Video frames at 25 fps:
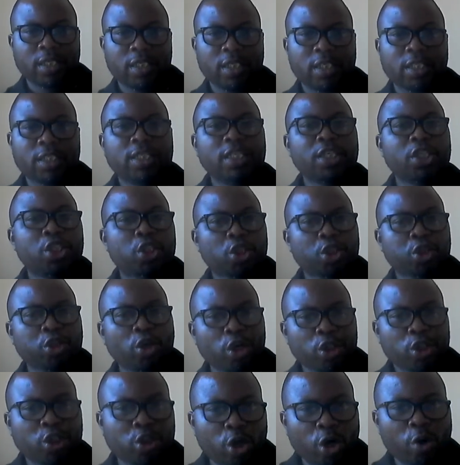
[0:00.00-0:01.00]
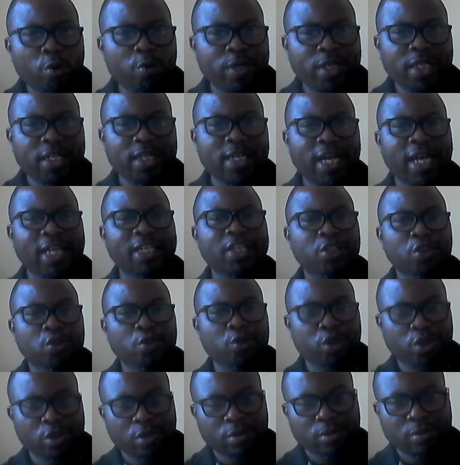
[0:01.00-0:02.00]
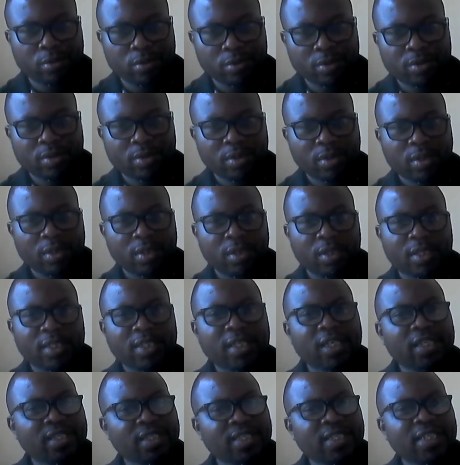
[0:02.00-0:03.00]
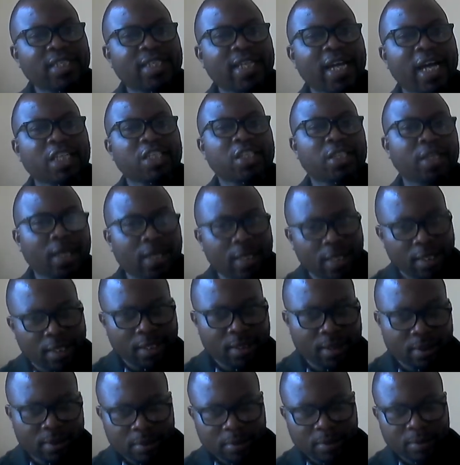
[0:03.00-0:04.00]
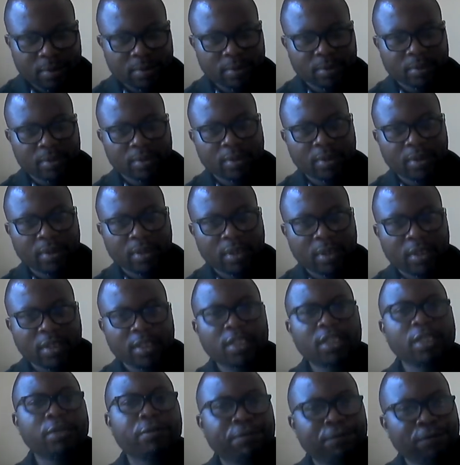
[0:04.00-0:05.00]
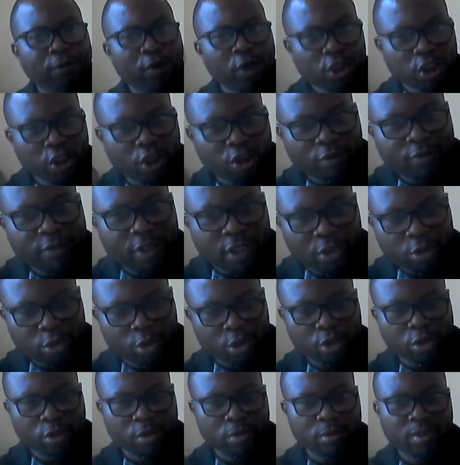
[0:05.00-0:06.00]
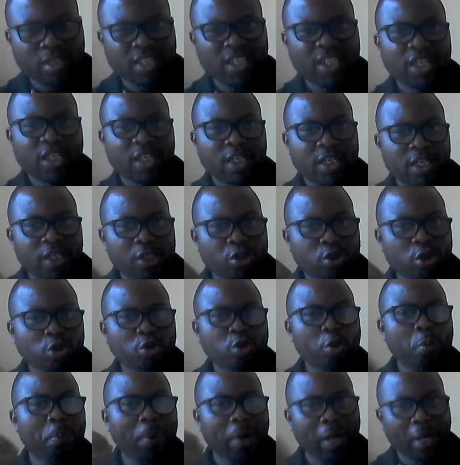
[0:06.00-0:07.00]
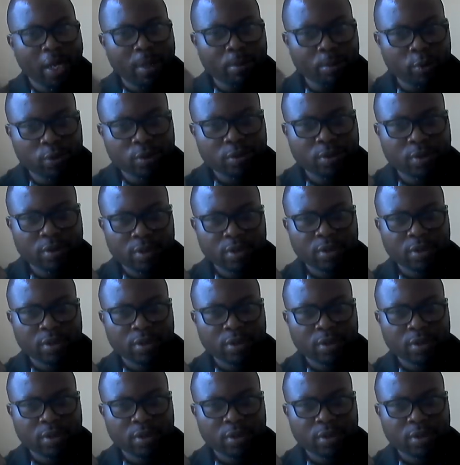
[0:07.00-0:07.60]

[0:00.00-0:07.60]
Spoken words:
the structure within that institution. They see it as key. The function of the institution is also paramount,